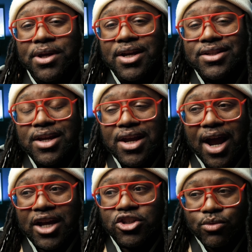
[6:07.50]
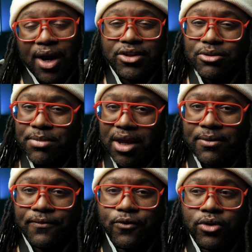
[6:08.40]
because I try to make
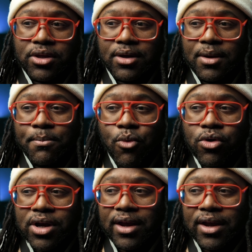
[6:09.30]
them for the more